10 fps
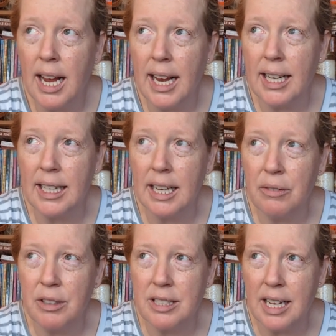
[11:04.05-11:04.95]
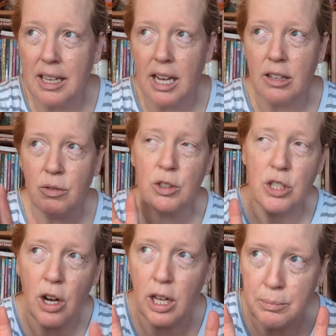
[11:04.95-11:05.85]
and it
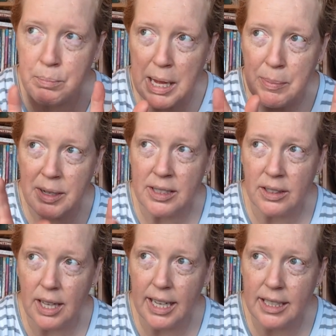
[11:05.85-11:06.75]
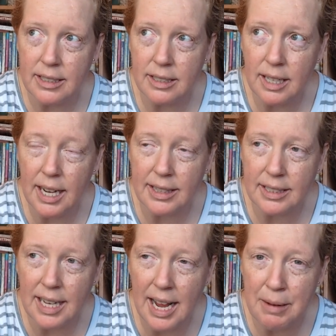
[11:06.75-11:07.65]
was called Baby Delight at
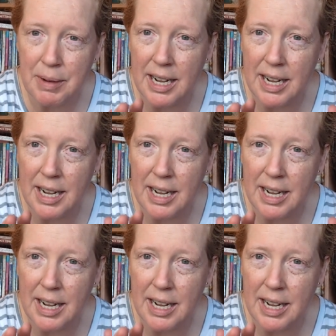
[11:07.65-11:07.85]
the time,